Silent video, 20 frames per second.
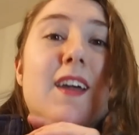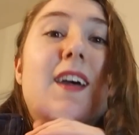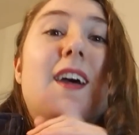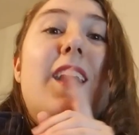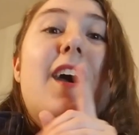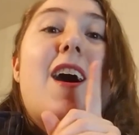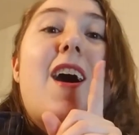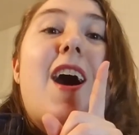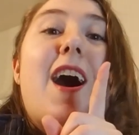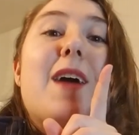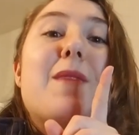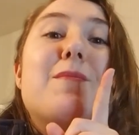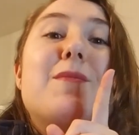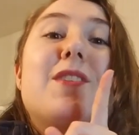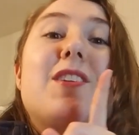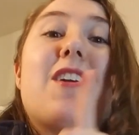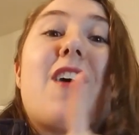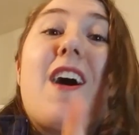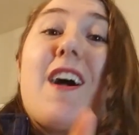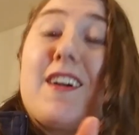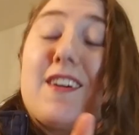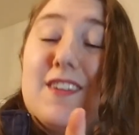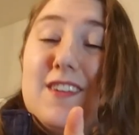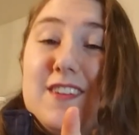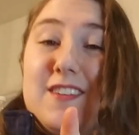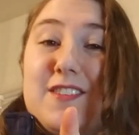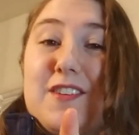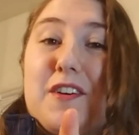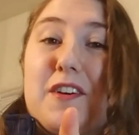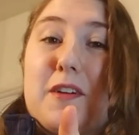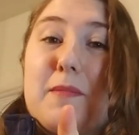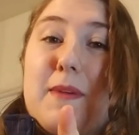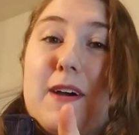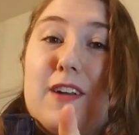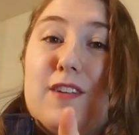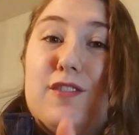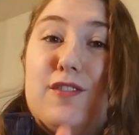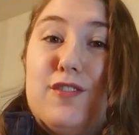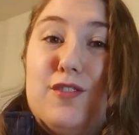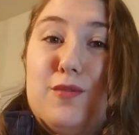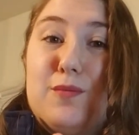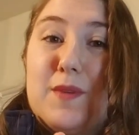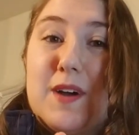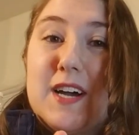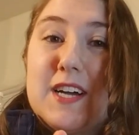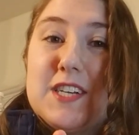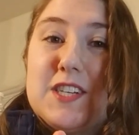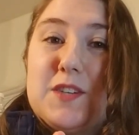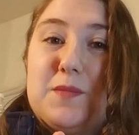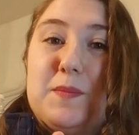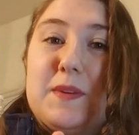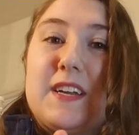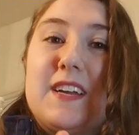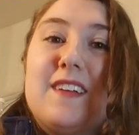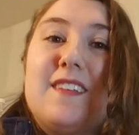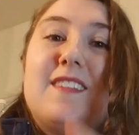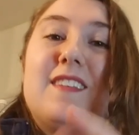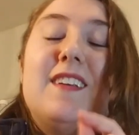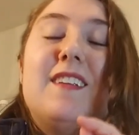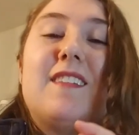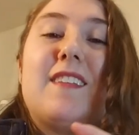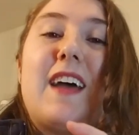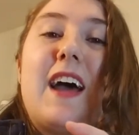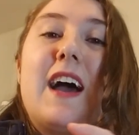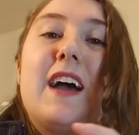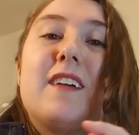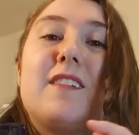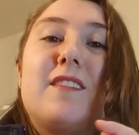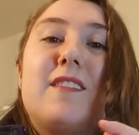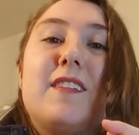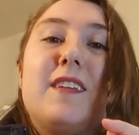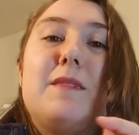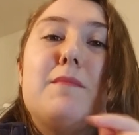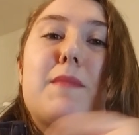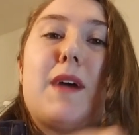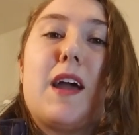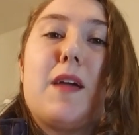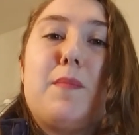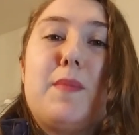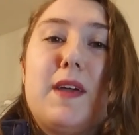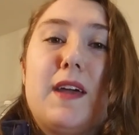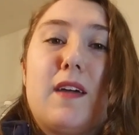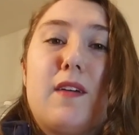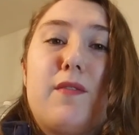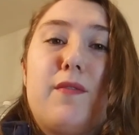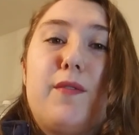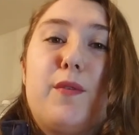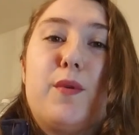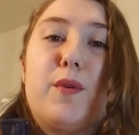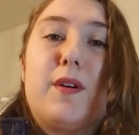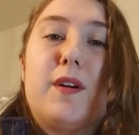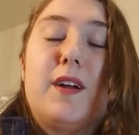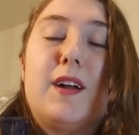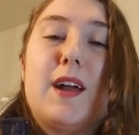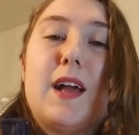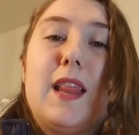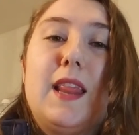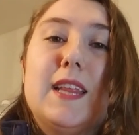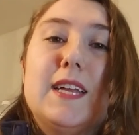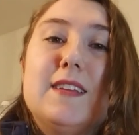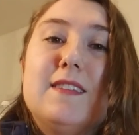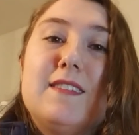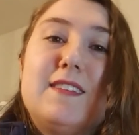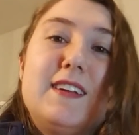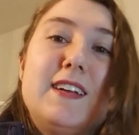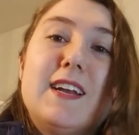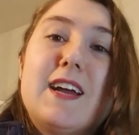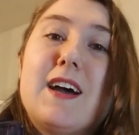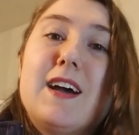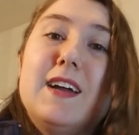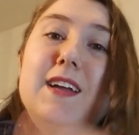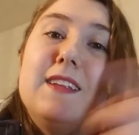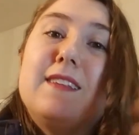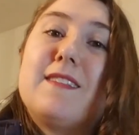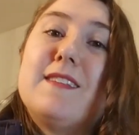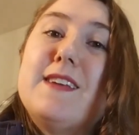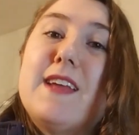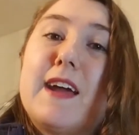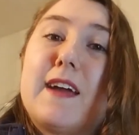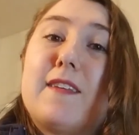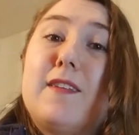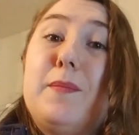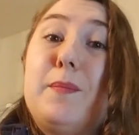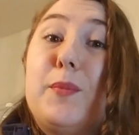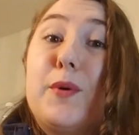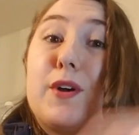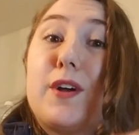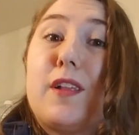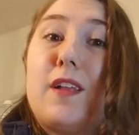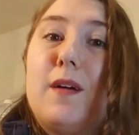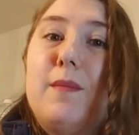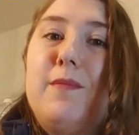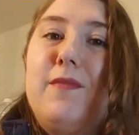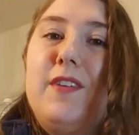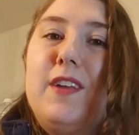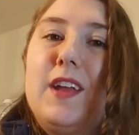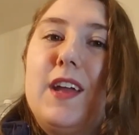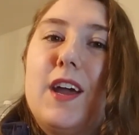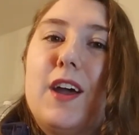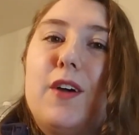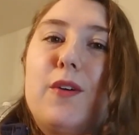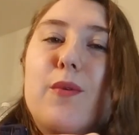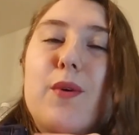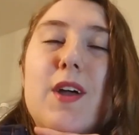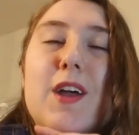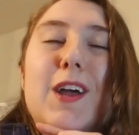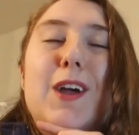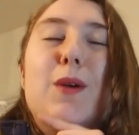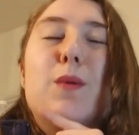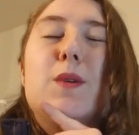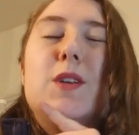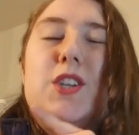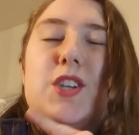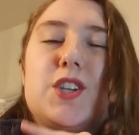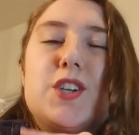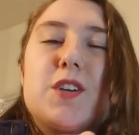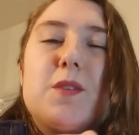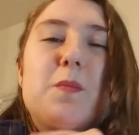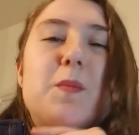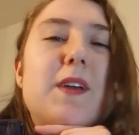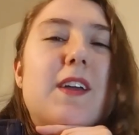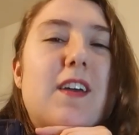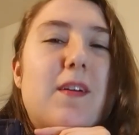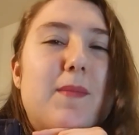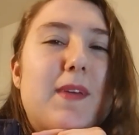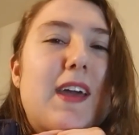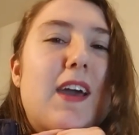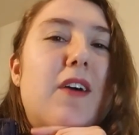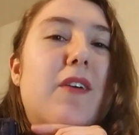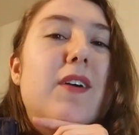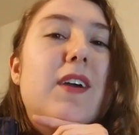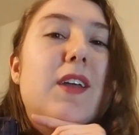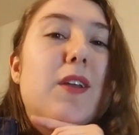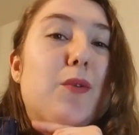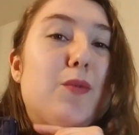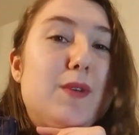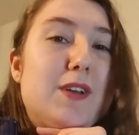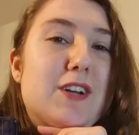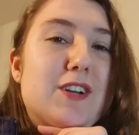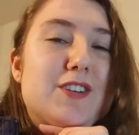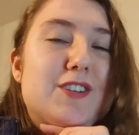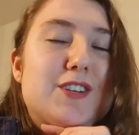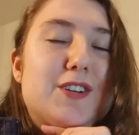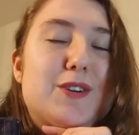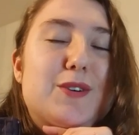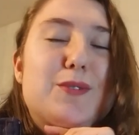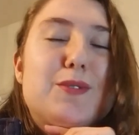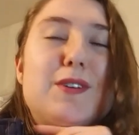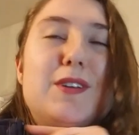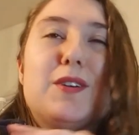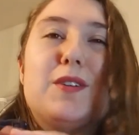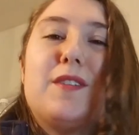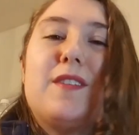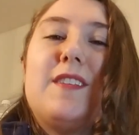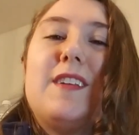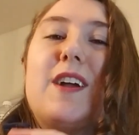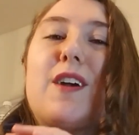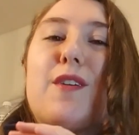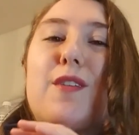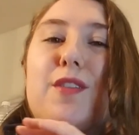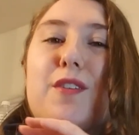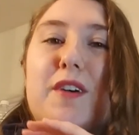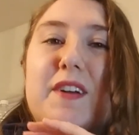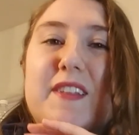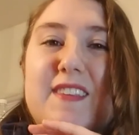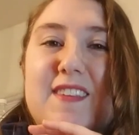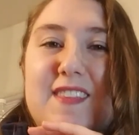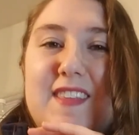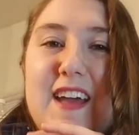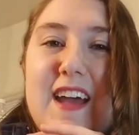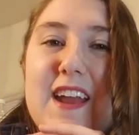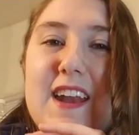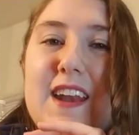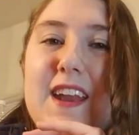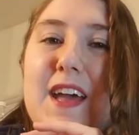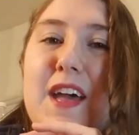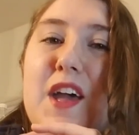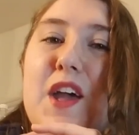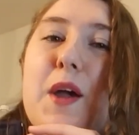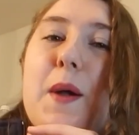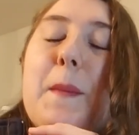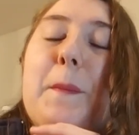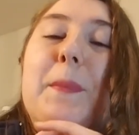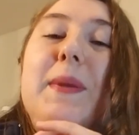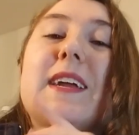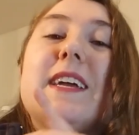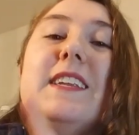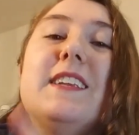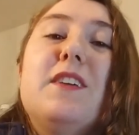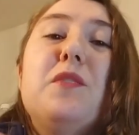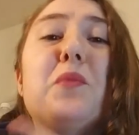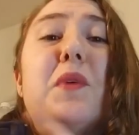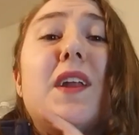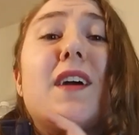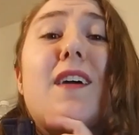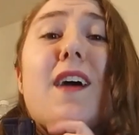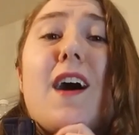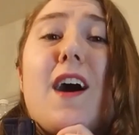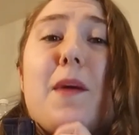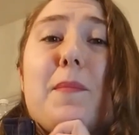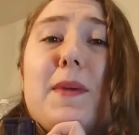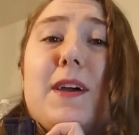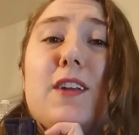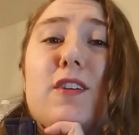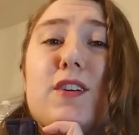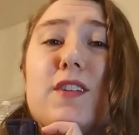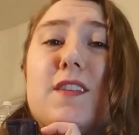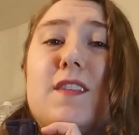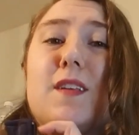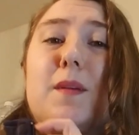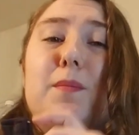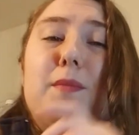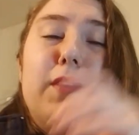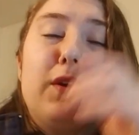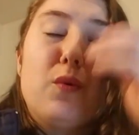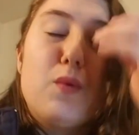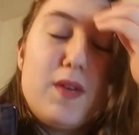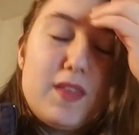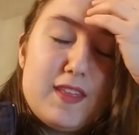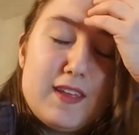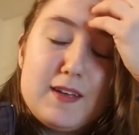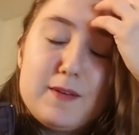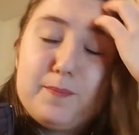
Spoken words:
I'm not going to talk about it too much because it is actually my pick for Lindsay and I's next book club video, which should be coming out in a week or two. You'll see our thoughts then. But I did want to comment on something with it.